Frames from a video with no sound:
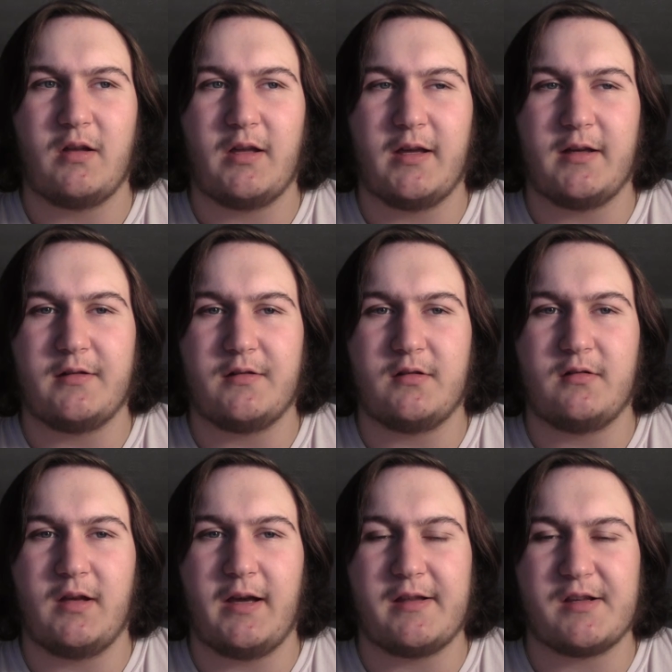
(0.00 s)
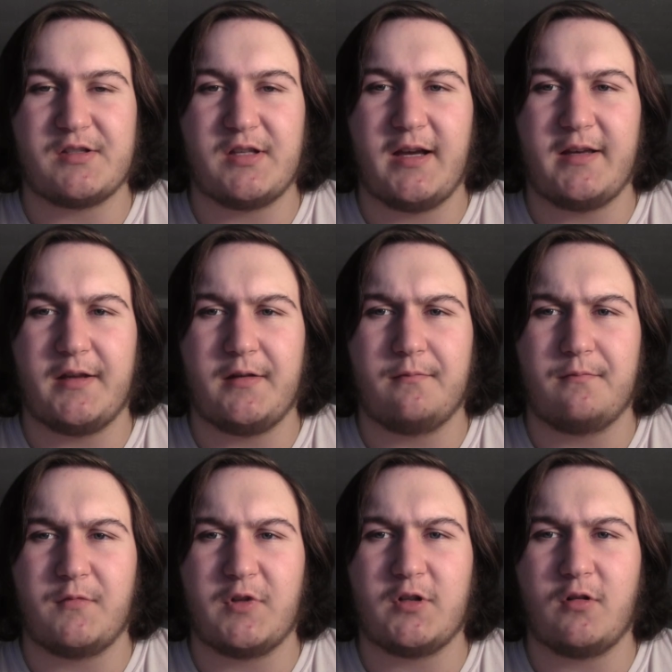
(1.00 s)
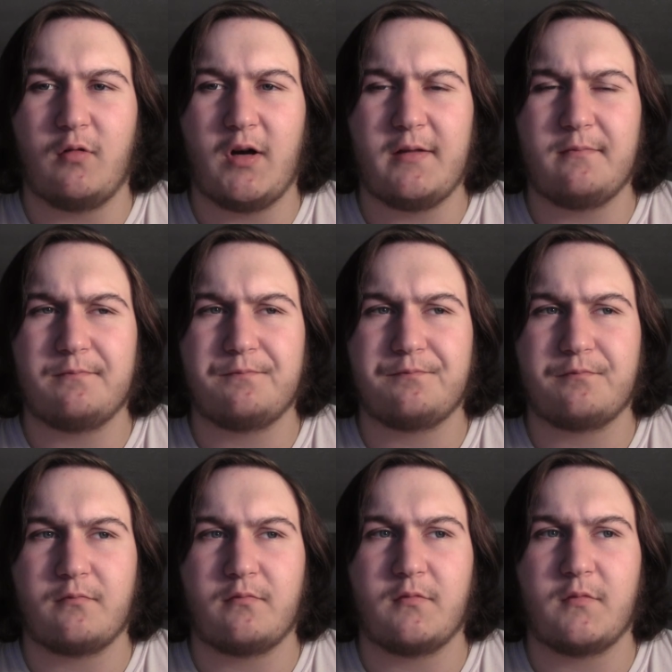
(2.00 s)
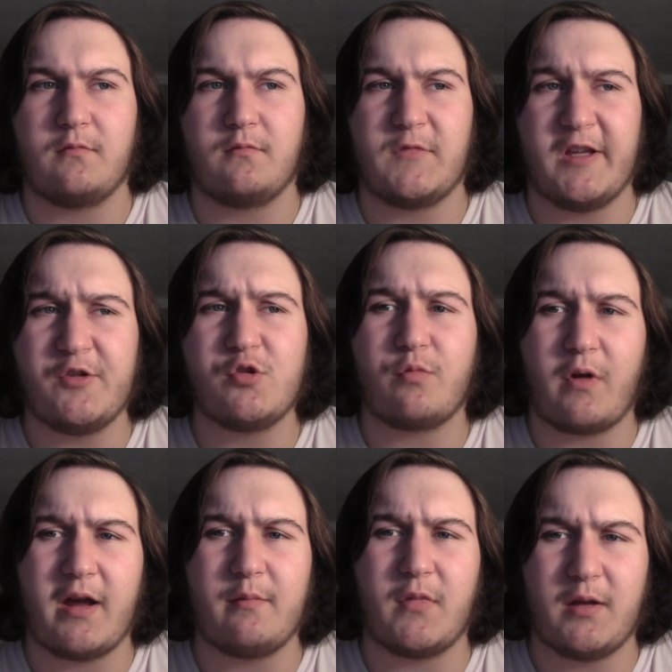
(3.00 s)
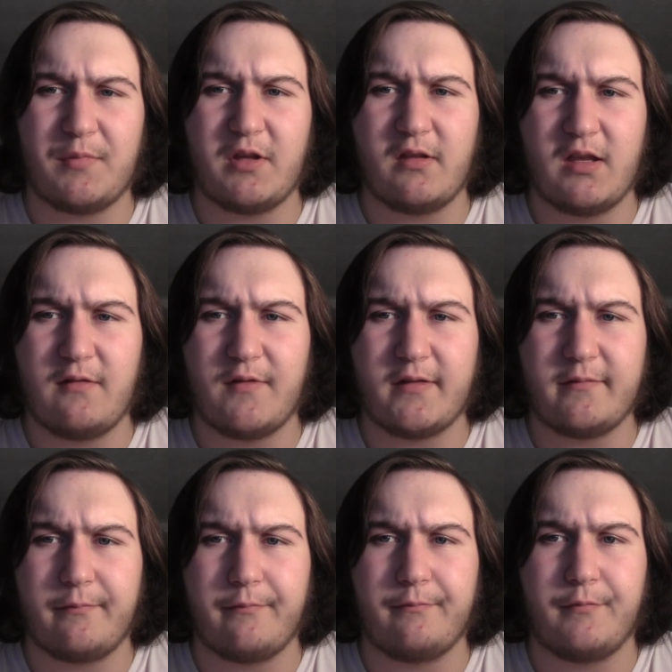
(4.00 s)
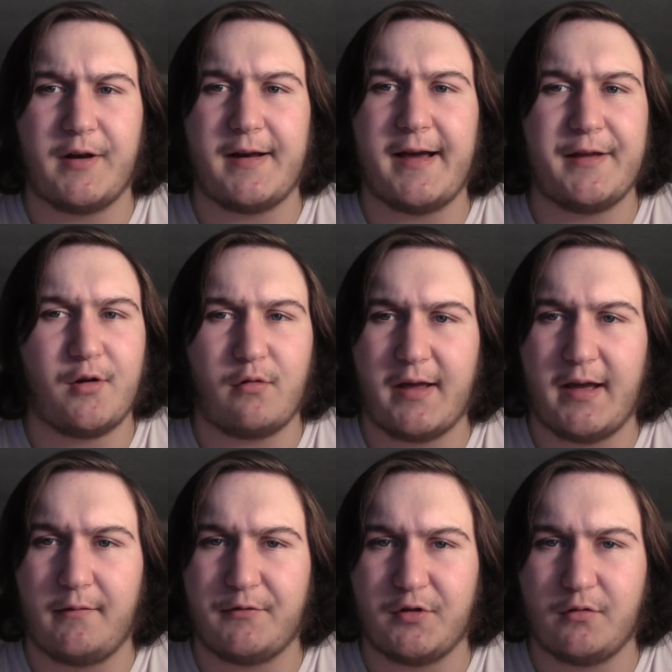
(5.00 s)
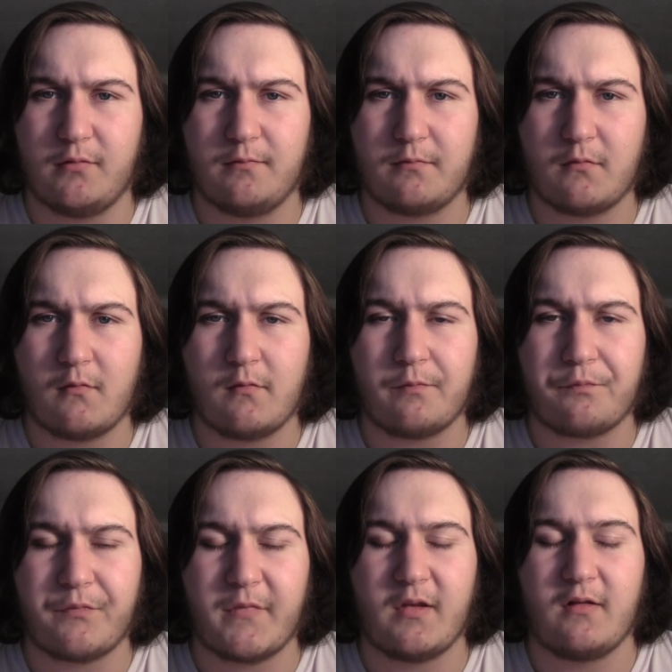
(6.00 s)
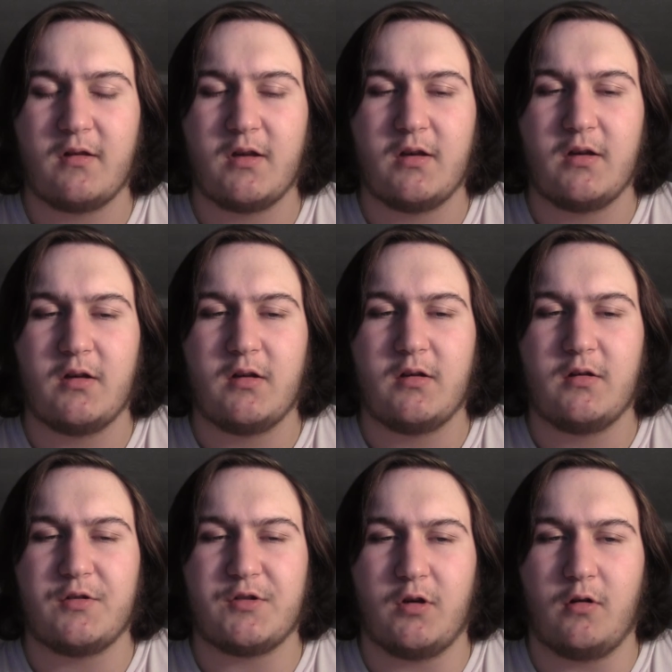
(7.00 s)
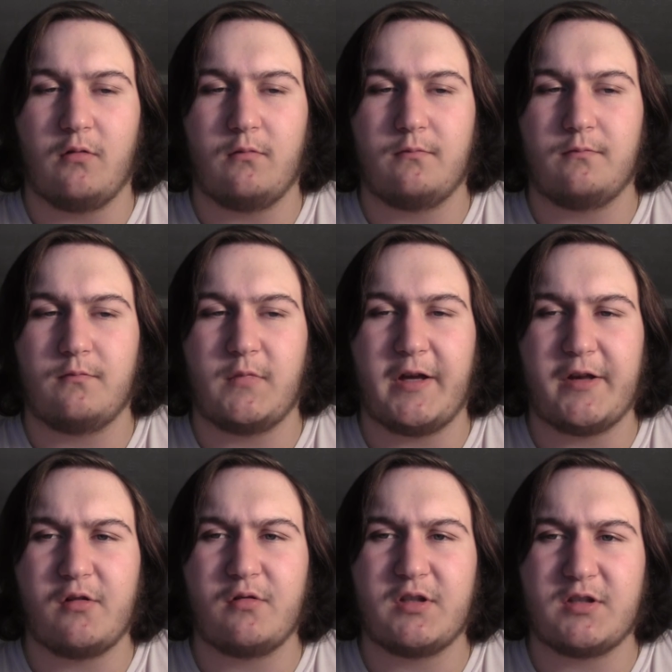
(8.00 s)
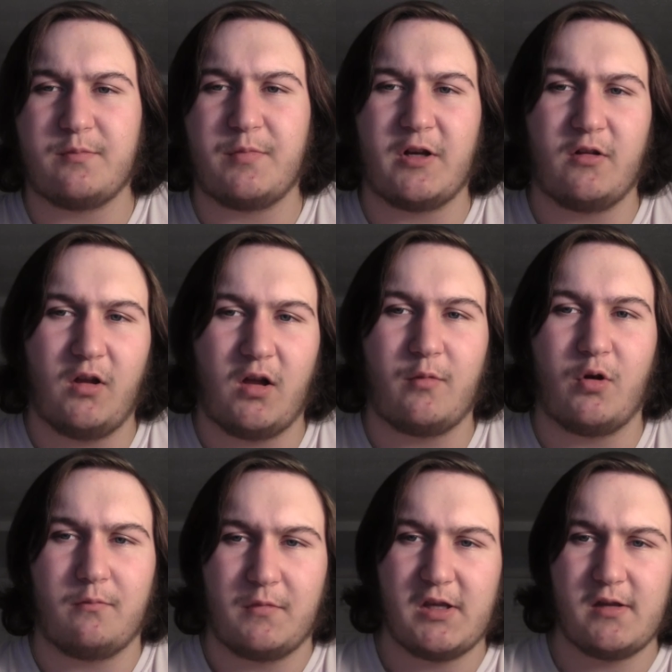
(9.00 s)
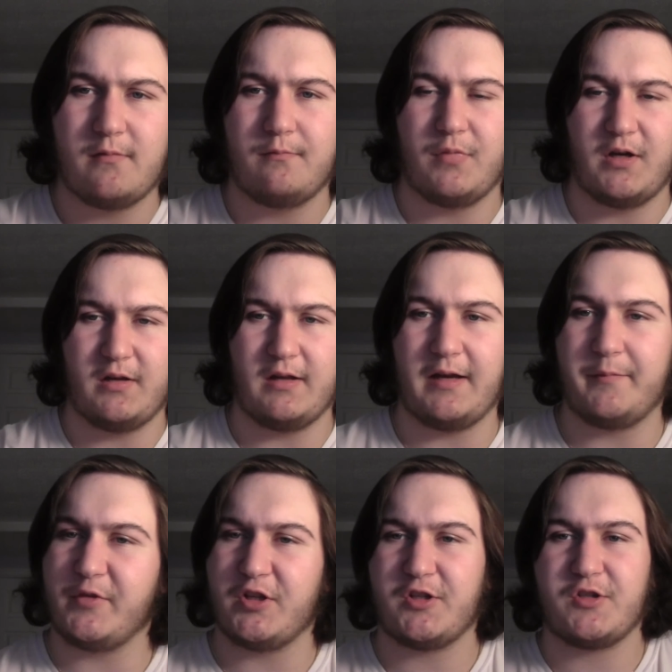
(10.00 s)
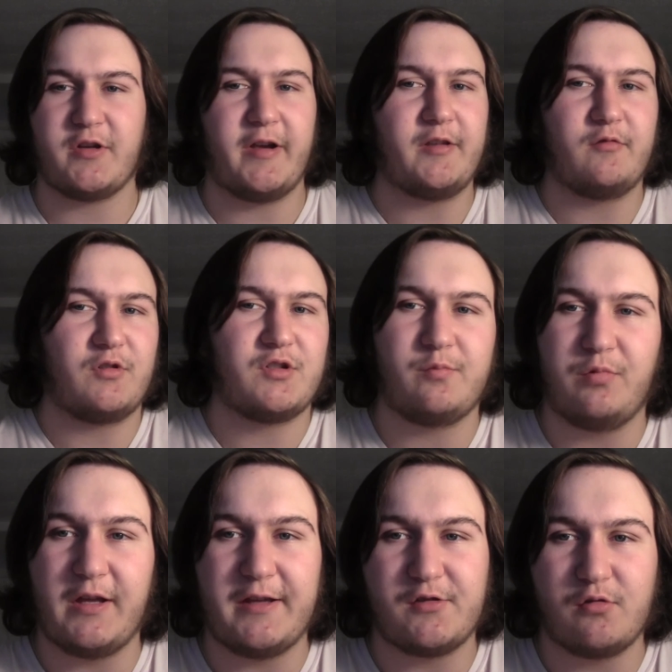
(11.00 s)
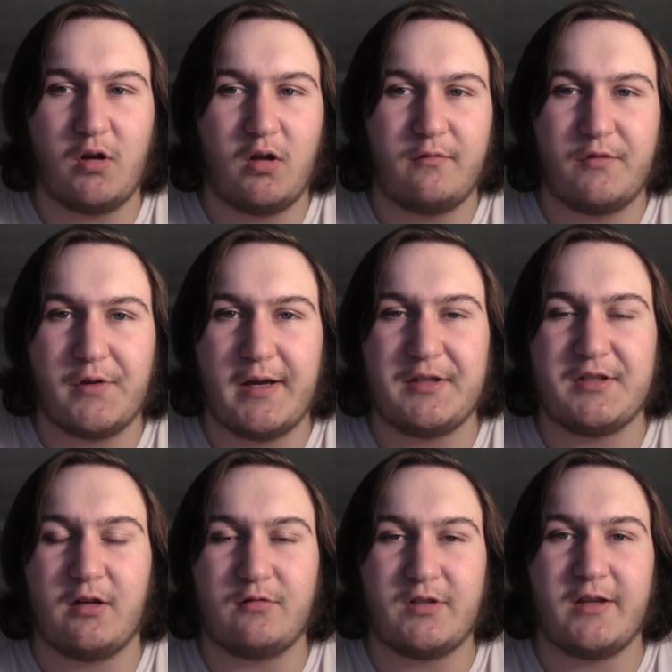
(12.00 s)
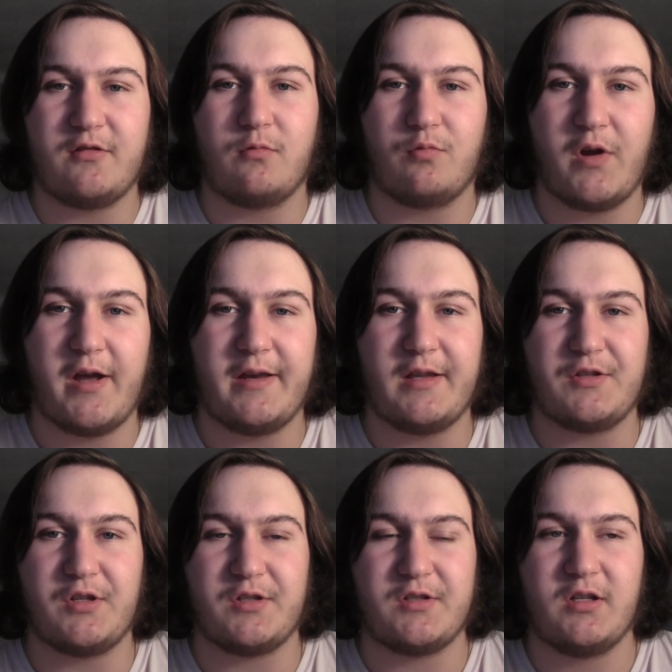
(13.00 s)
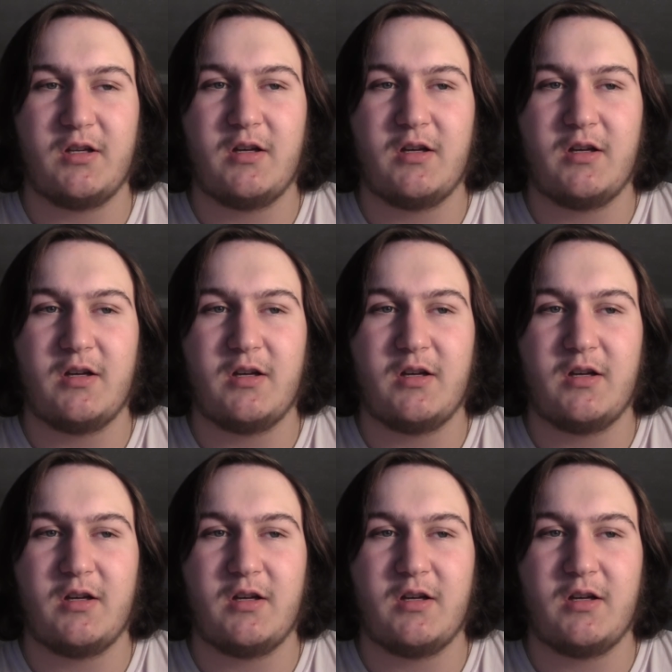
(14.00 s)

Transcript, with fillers: And I decided, you know what, Daniel Bryan might be leaving, but I don't have to. So I know this has been a lot about me, but I'm just trying to explain to all of you guys how Daniel Bryan is just